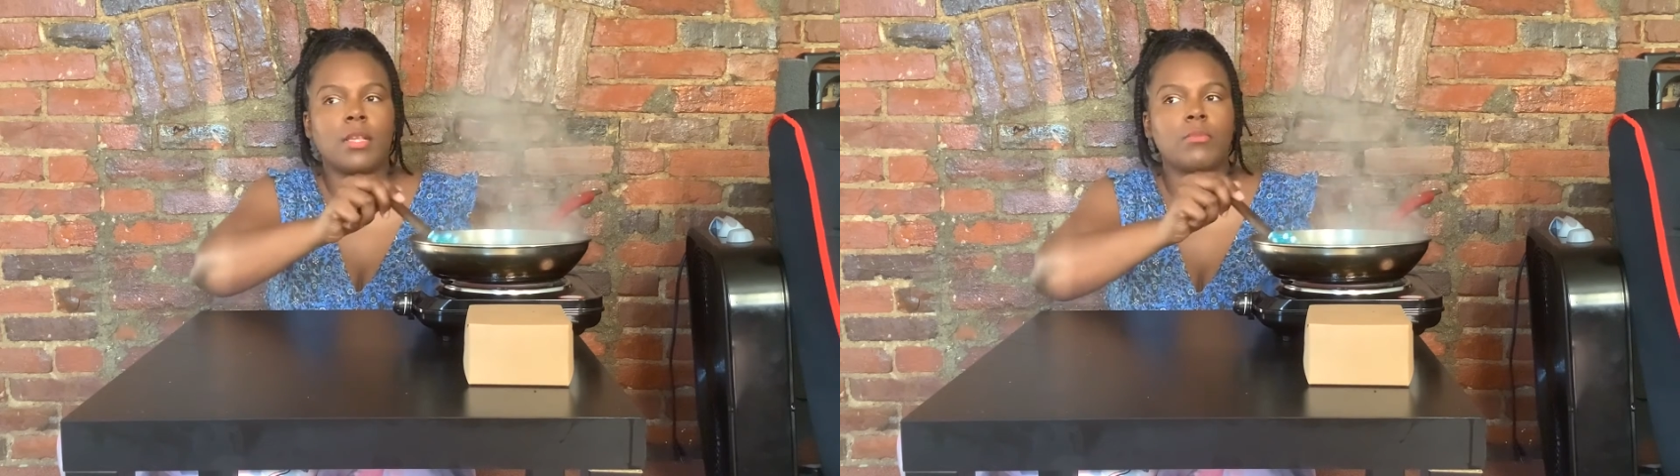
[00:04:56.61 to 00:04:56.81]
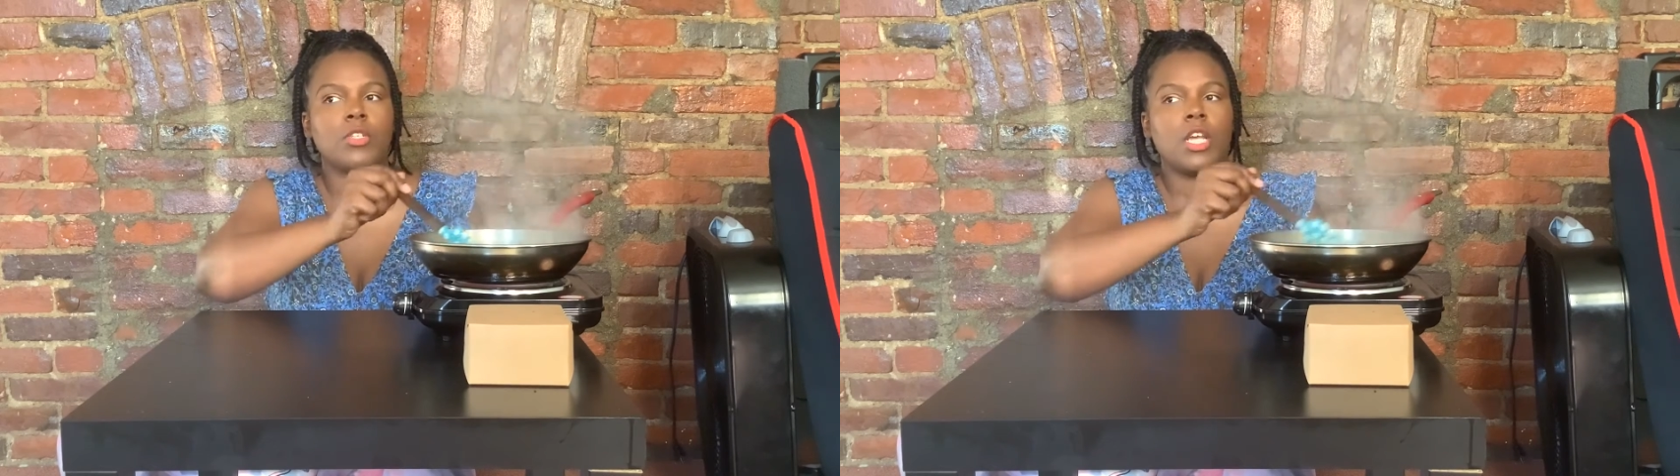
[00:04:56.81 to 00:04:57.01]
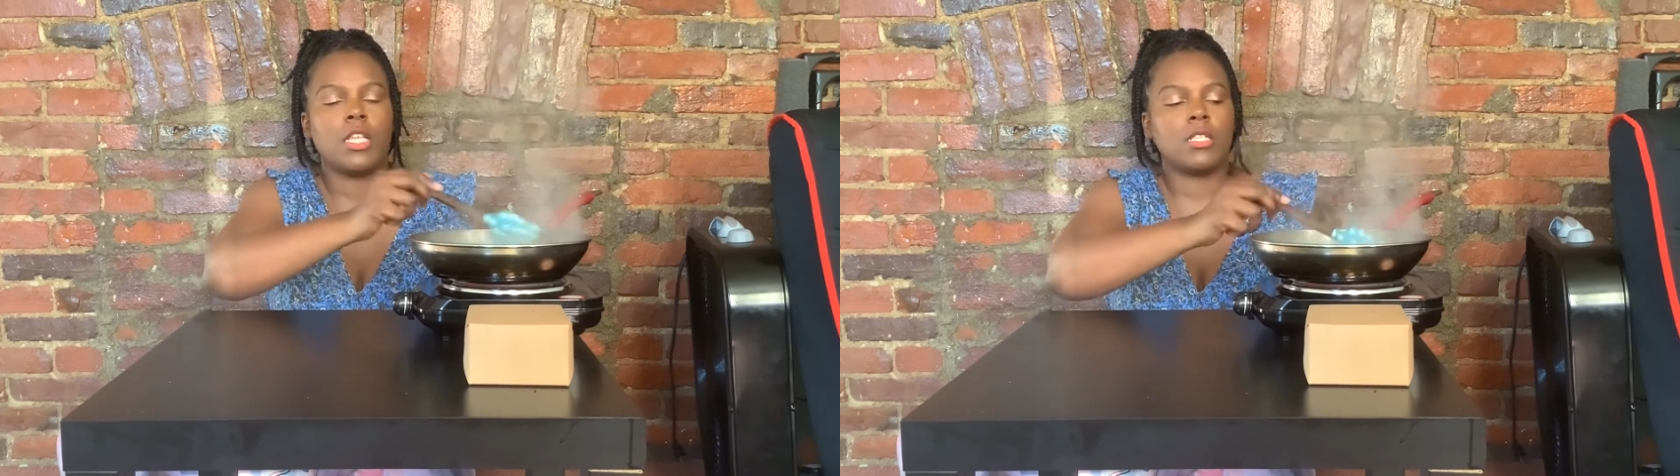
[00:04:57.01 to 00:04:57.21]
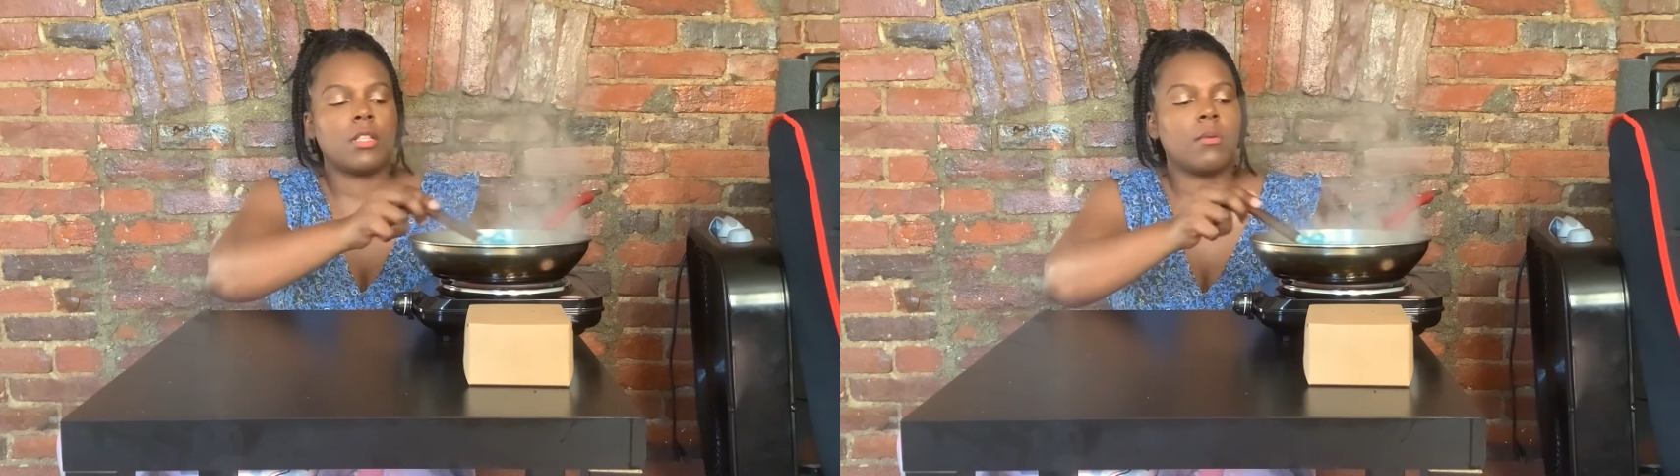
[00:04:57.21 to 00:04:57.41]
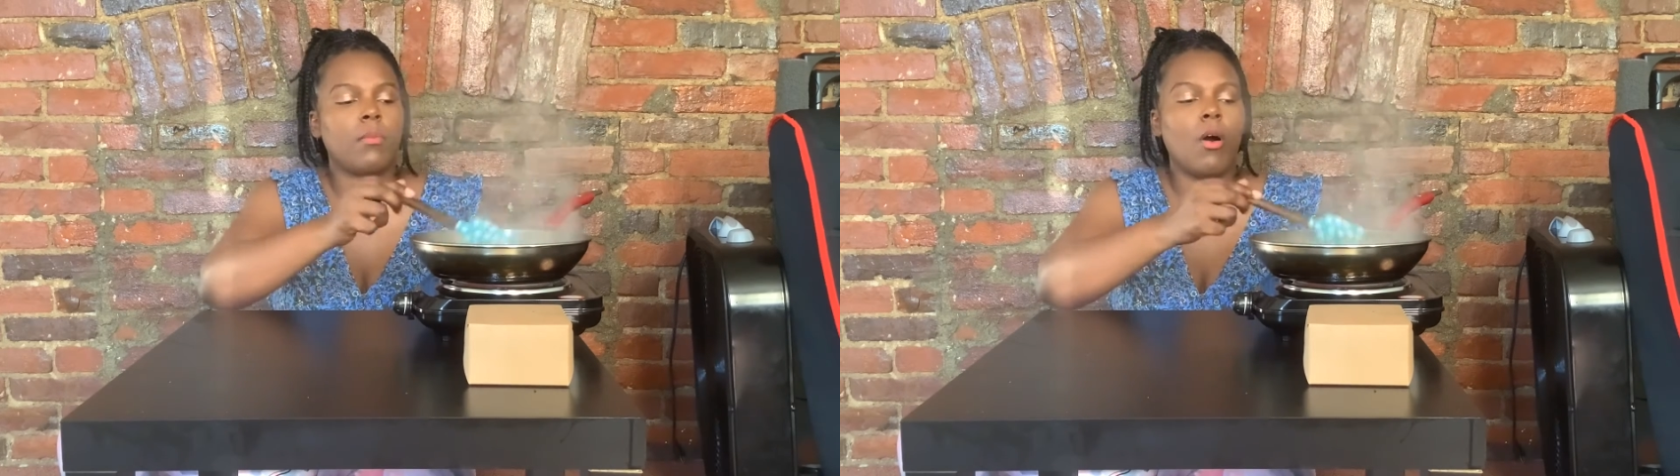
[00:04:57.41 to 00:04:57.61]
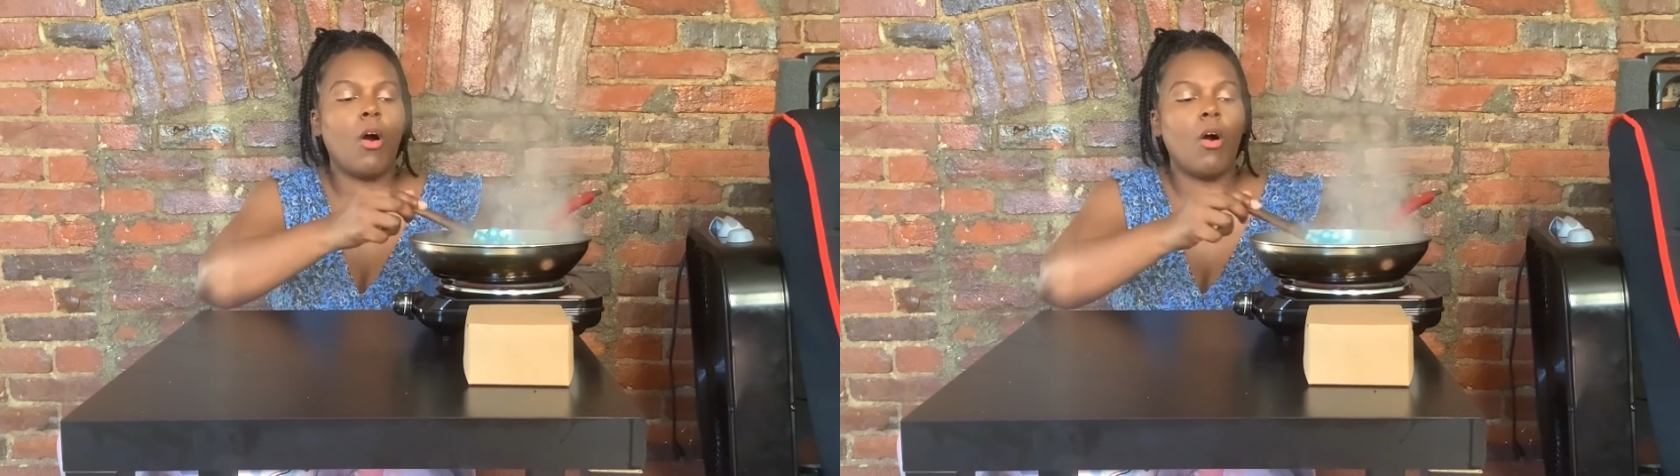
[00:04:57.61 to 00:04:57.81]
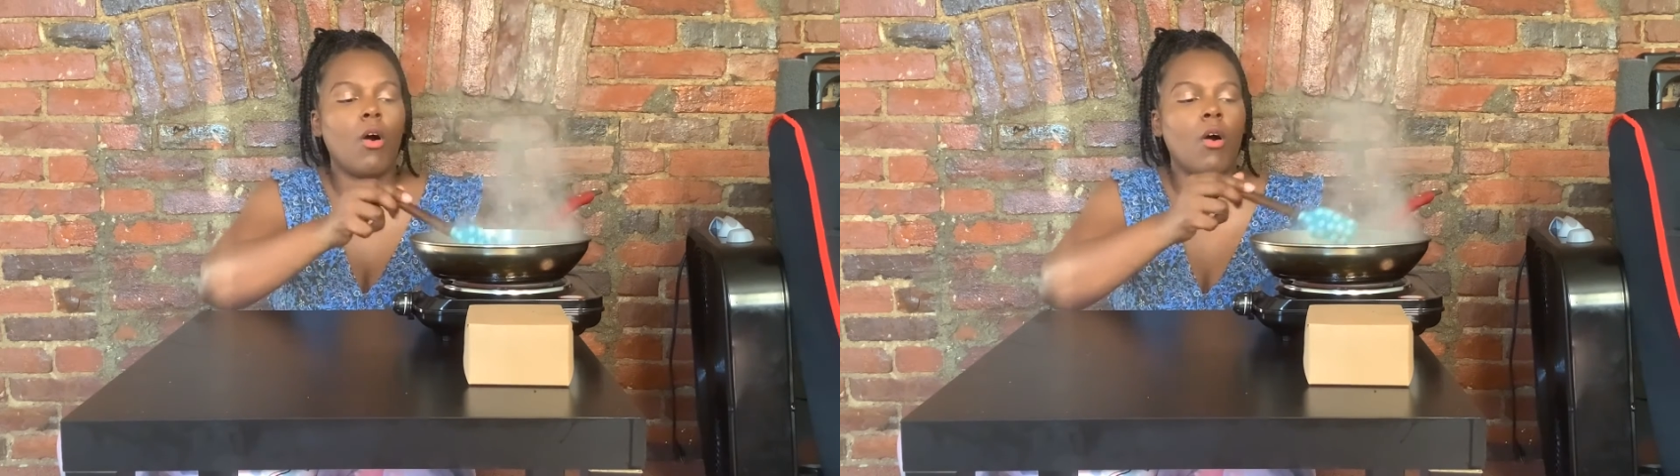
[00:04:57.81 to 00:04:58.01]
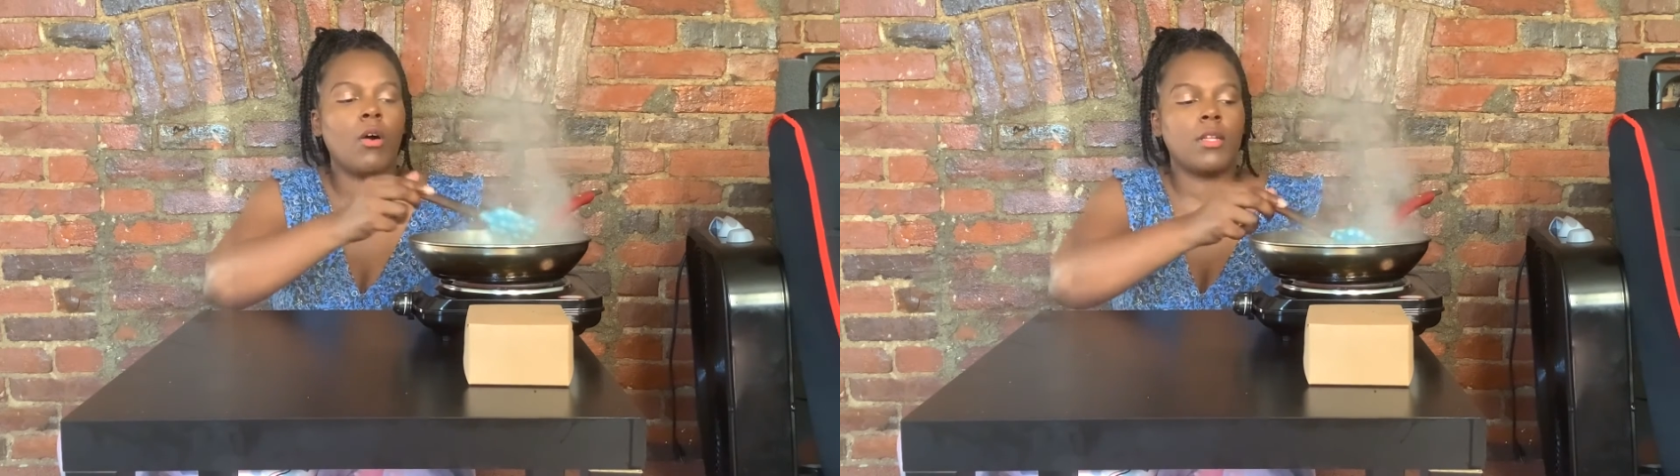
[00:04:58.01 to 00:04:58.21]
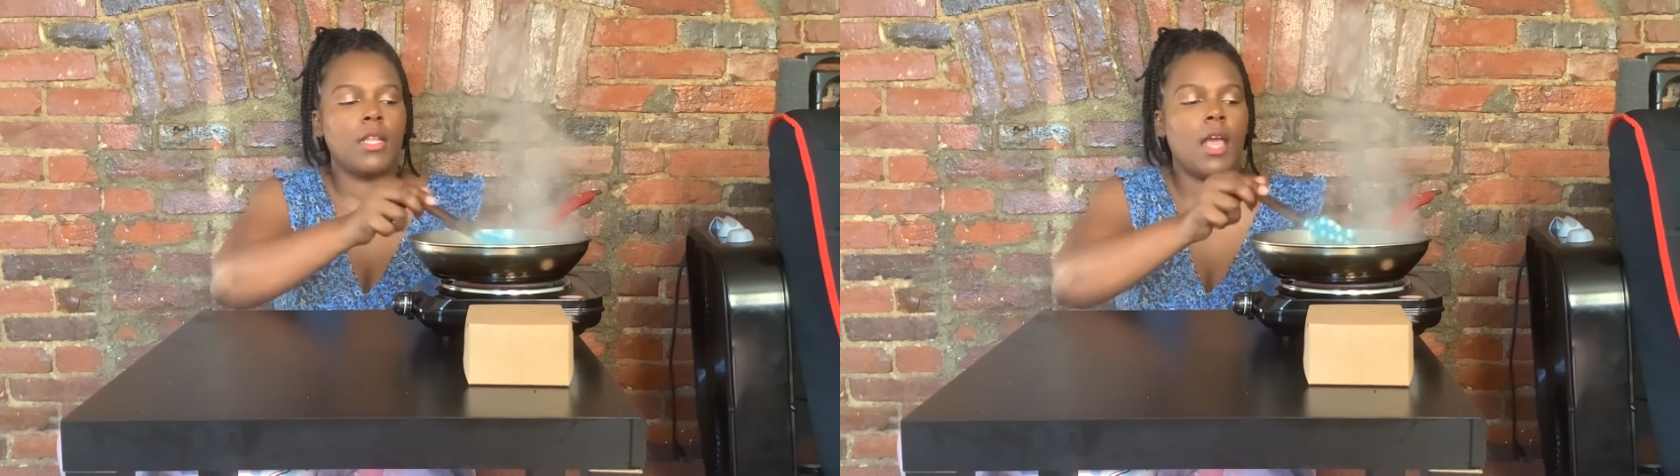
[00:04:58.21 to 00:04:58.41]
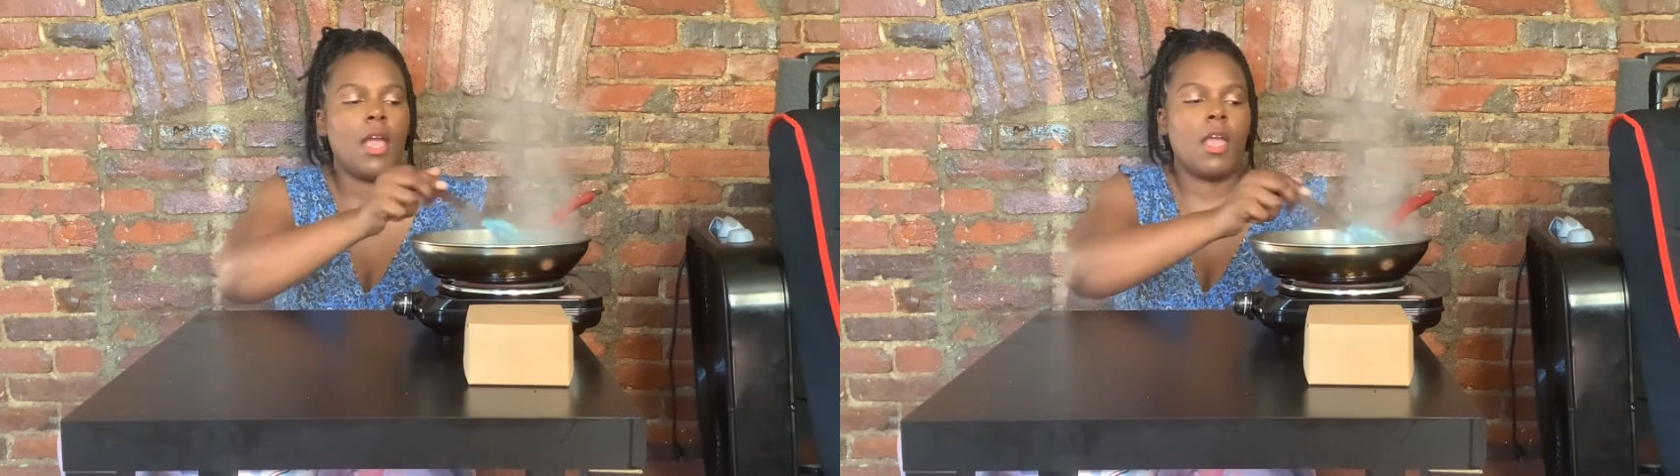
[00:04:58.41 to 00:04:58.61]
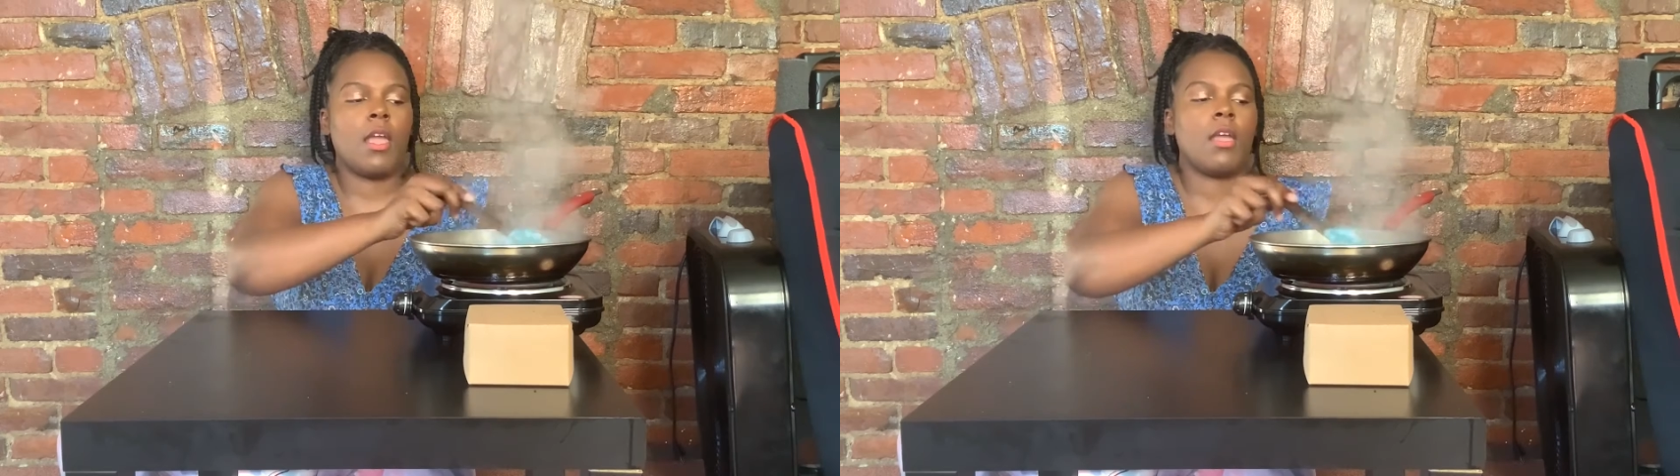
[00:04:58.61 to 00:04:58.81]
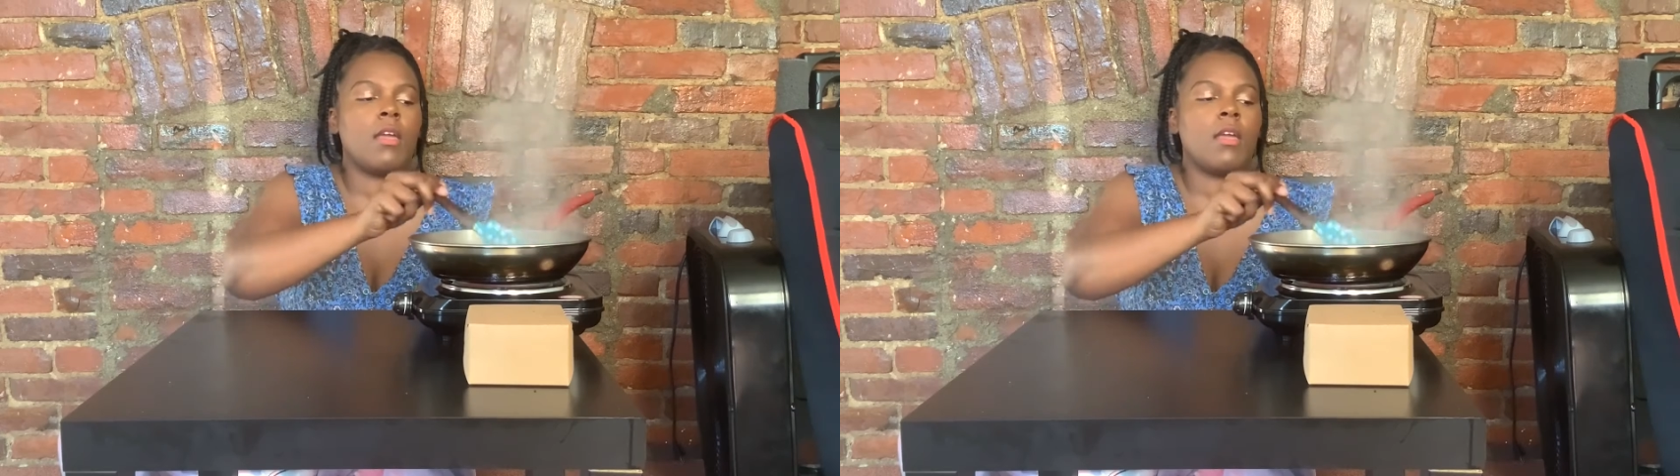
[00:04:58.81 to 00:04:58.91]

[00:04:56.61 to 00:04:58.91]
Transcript: I'm chasing them all day